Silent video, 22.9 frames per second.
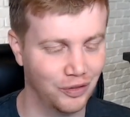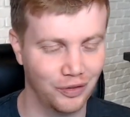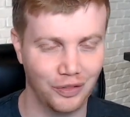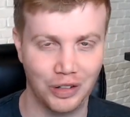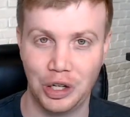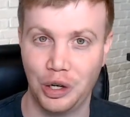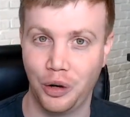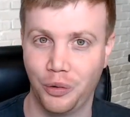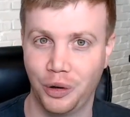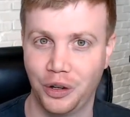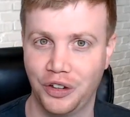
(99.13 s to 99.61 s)

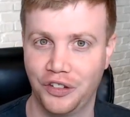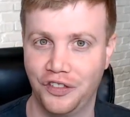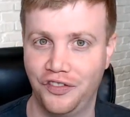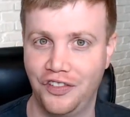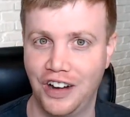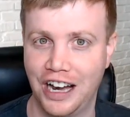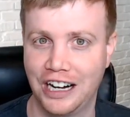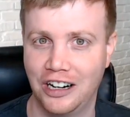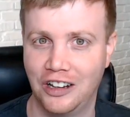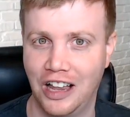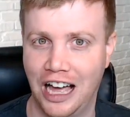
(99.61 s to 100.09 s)
you know, we're in the
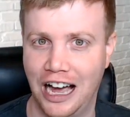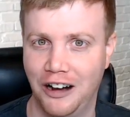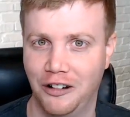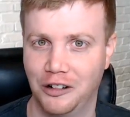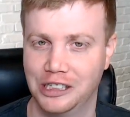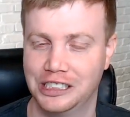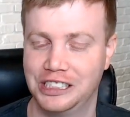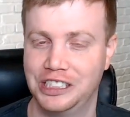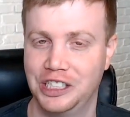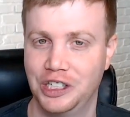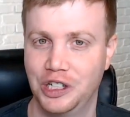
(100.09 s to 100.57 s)
final
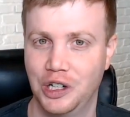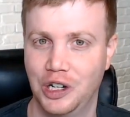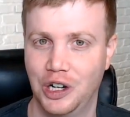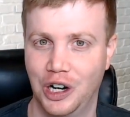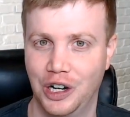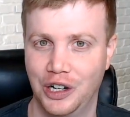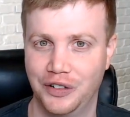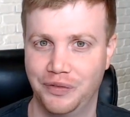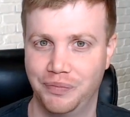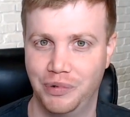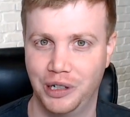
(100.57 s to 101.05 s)
hours here
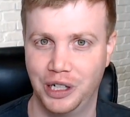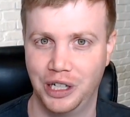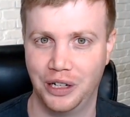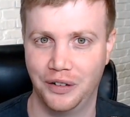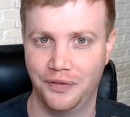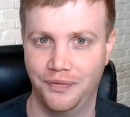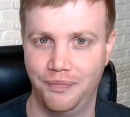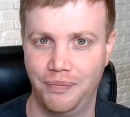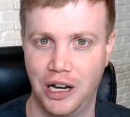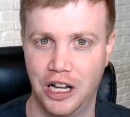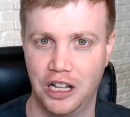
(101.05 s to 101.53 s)
of putting
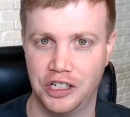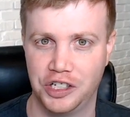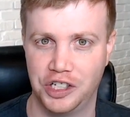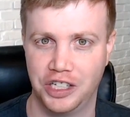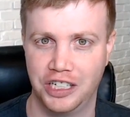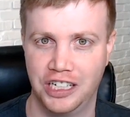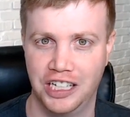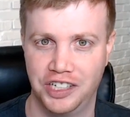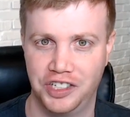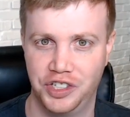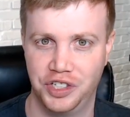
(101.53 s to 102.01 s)
on
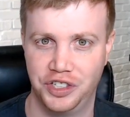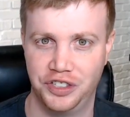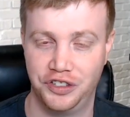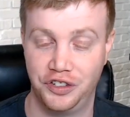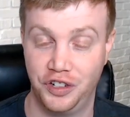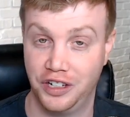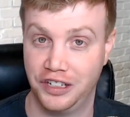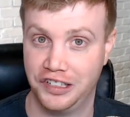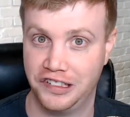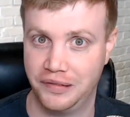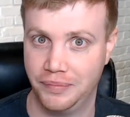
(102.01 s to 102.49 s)
polishing touches,
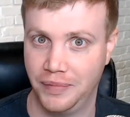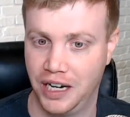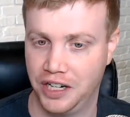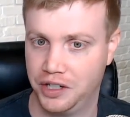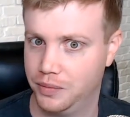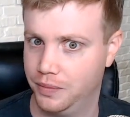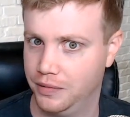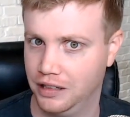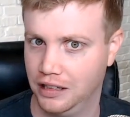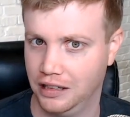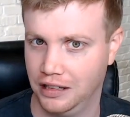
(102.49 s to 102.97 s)
trying to
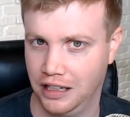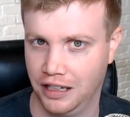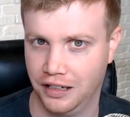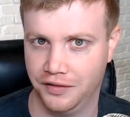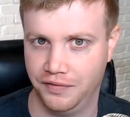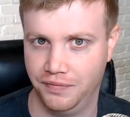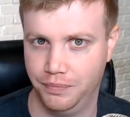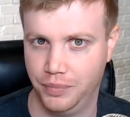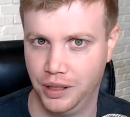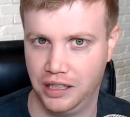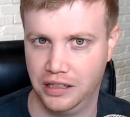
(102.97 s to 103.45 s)
smash a lot
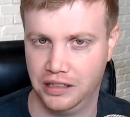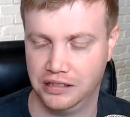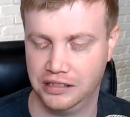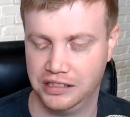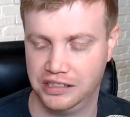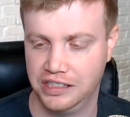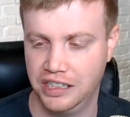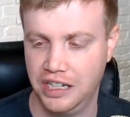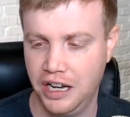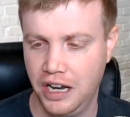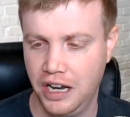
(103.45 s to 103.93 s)
of
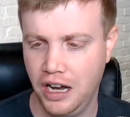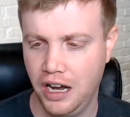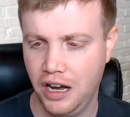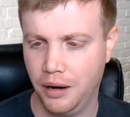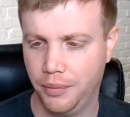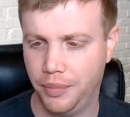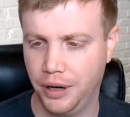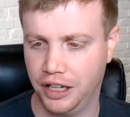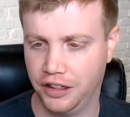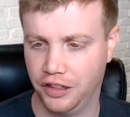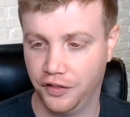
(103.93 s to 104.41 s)
bugs,
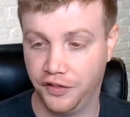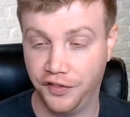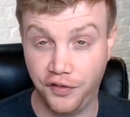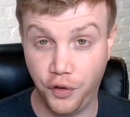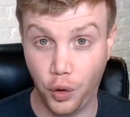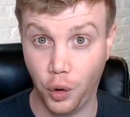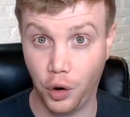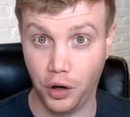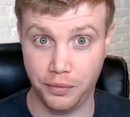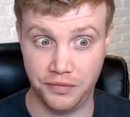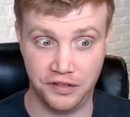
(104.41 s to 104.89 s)
but the
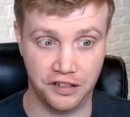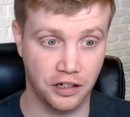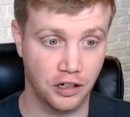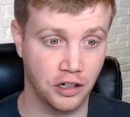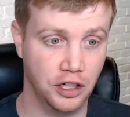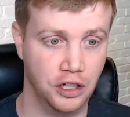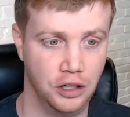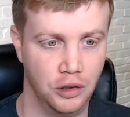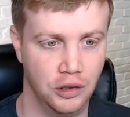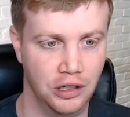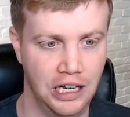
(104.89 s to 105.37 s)
forums are going
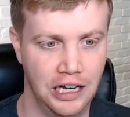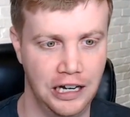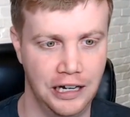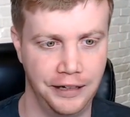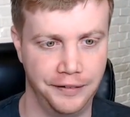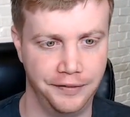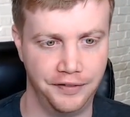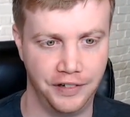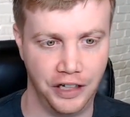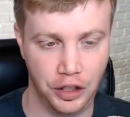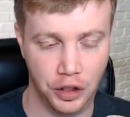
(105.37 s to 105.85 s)
to go
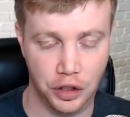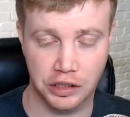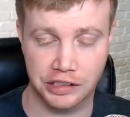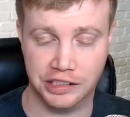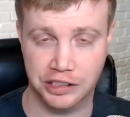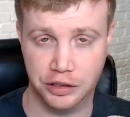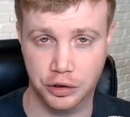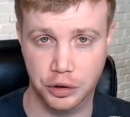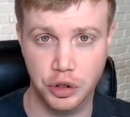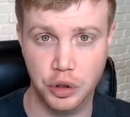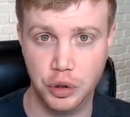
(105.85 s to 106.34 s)
live, and
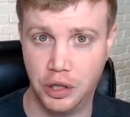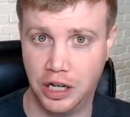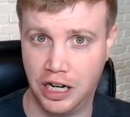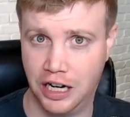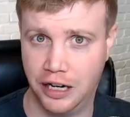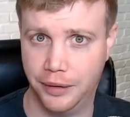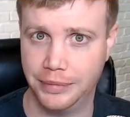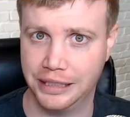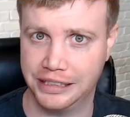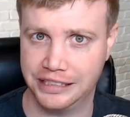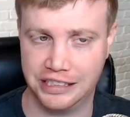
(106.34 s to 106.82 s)
also new
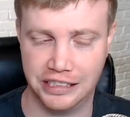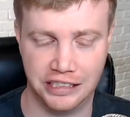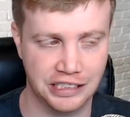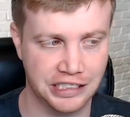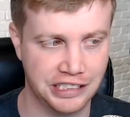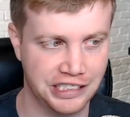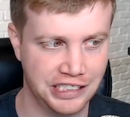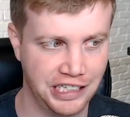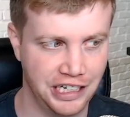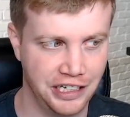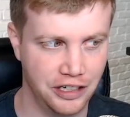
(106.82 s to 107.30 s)
comments on the
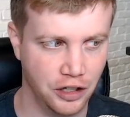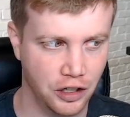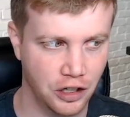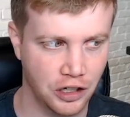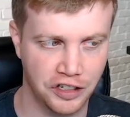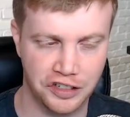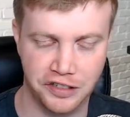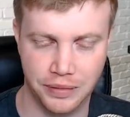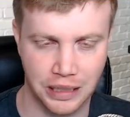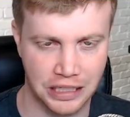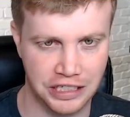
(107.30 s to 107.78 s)
site are
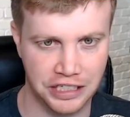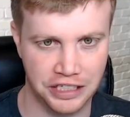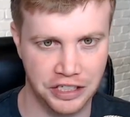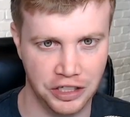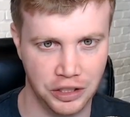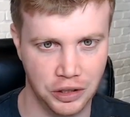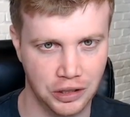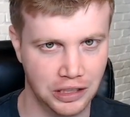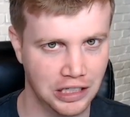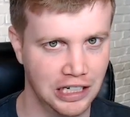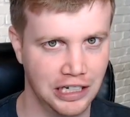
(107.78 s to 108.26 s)
expected to
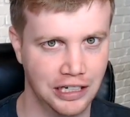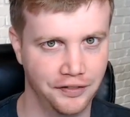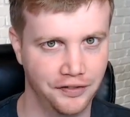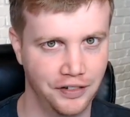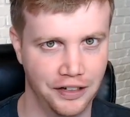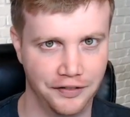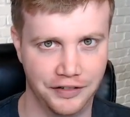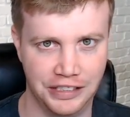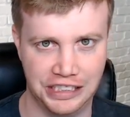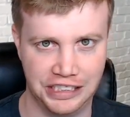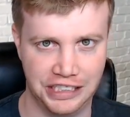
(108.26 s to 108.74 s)
go live.
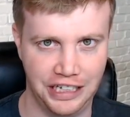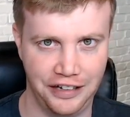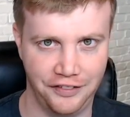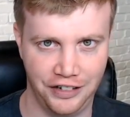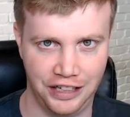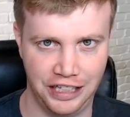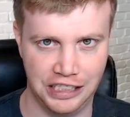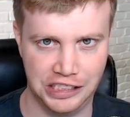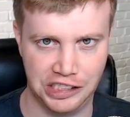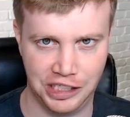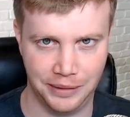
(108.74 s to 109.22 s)
Obviously,
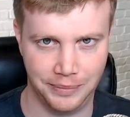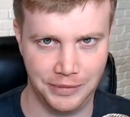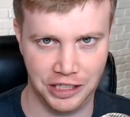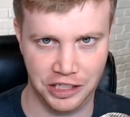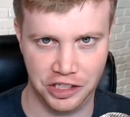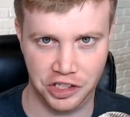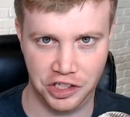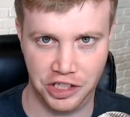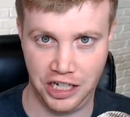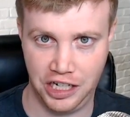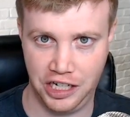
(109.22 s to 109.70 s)
everything's subject
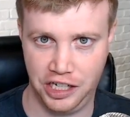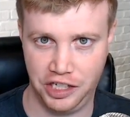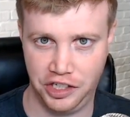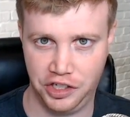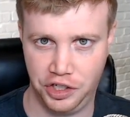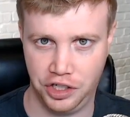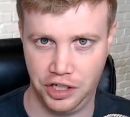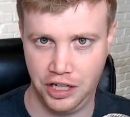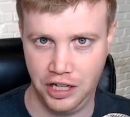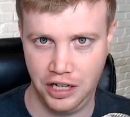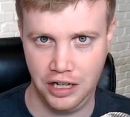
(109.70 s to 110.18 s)
to
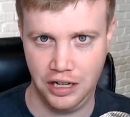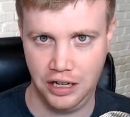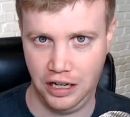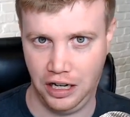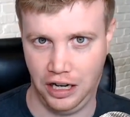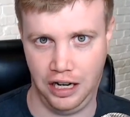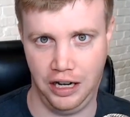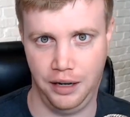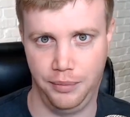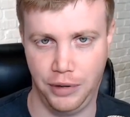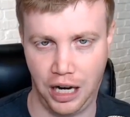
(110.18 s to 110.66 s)
change,
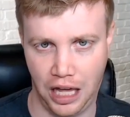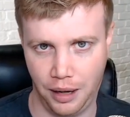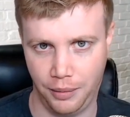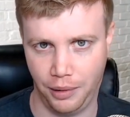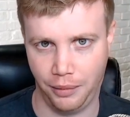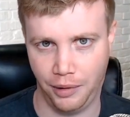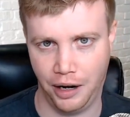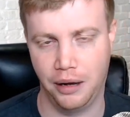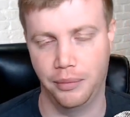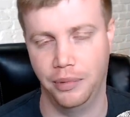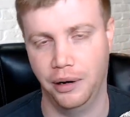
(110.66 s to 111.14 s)
blah, blah,
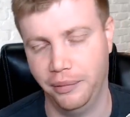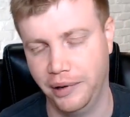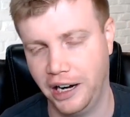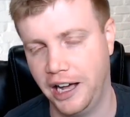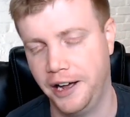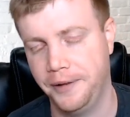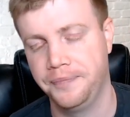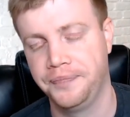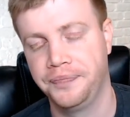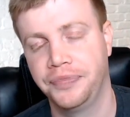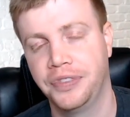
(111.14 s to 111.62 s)
blah, blah,
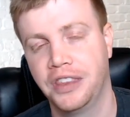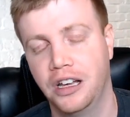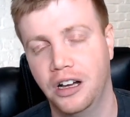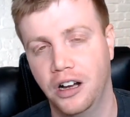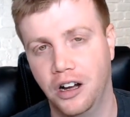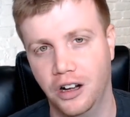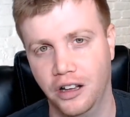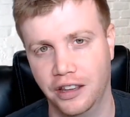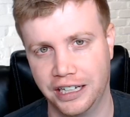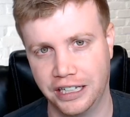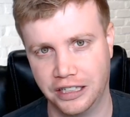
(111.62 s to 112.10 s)
blah,
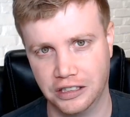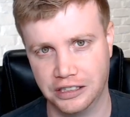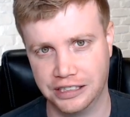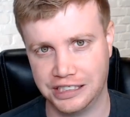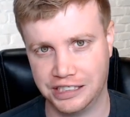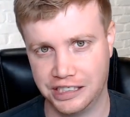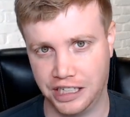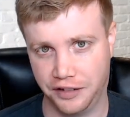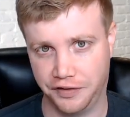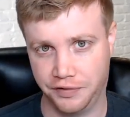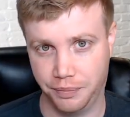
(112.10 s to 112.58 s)
all that good
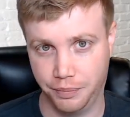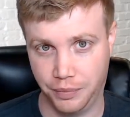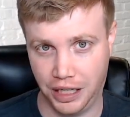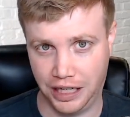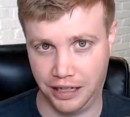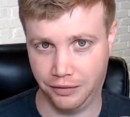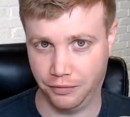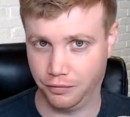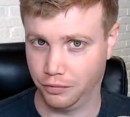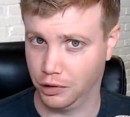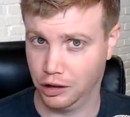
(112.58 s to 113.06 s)
stuff,
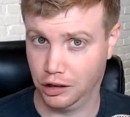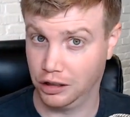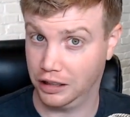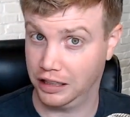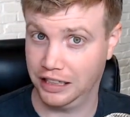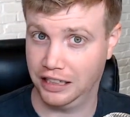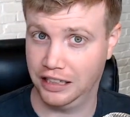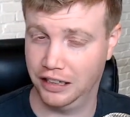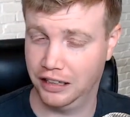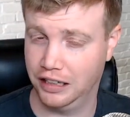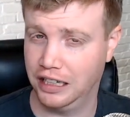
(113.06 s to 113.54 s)
but we're
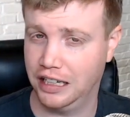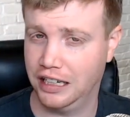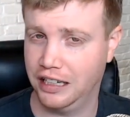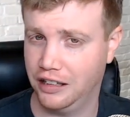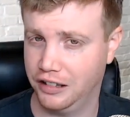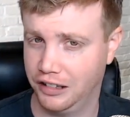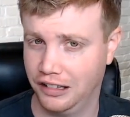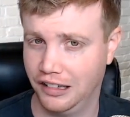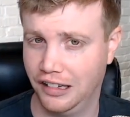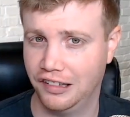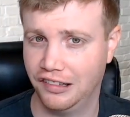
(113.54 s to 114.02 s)
looking at,
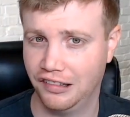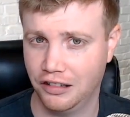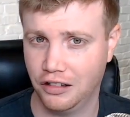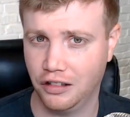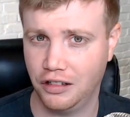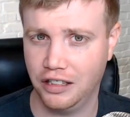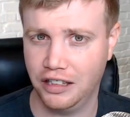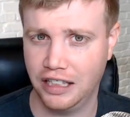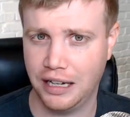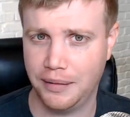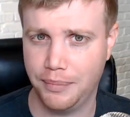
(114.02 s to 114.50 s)
it's
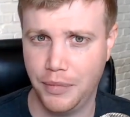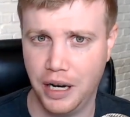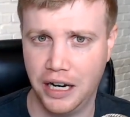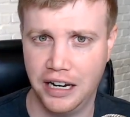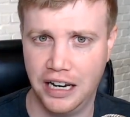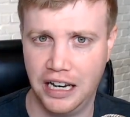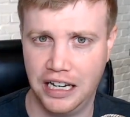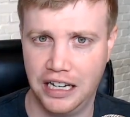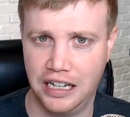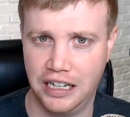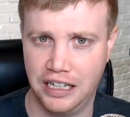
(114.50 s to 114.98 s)
looking like
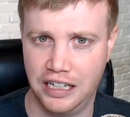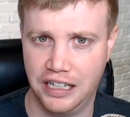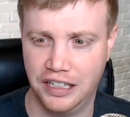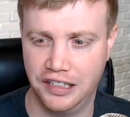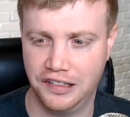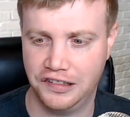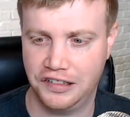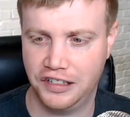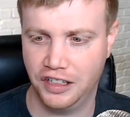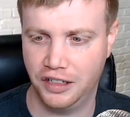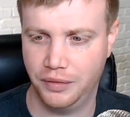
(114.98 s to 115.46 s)
Monday
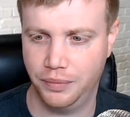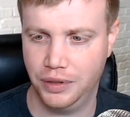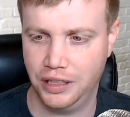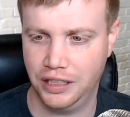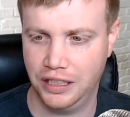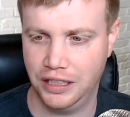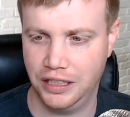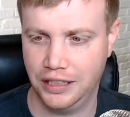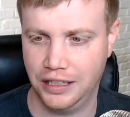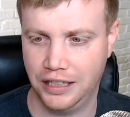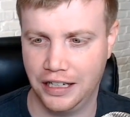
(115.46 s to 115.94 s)
is going to
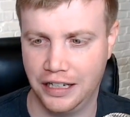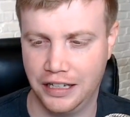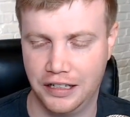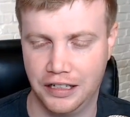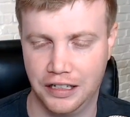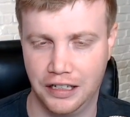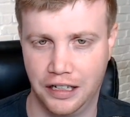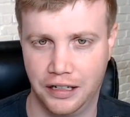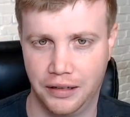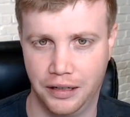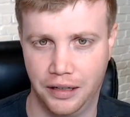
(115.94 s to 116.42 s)
be
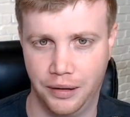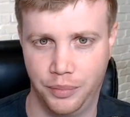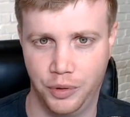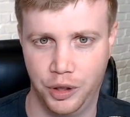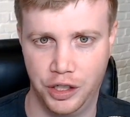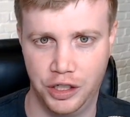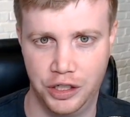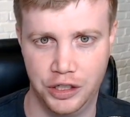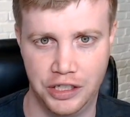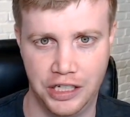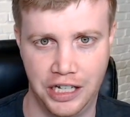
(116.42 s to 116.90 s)
a
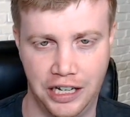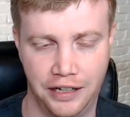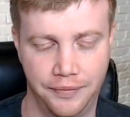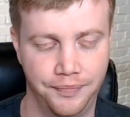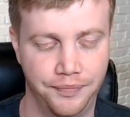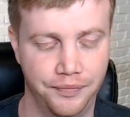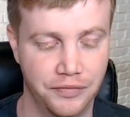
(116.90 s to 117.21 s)
pretty good day.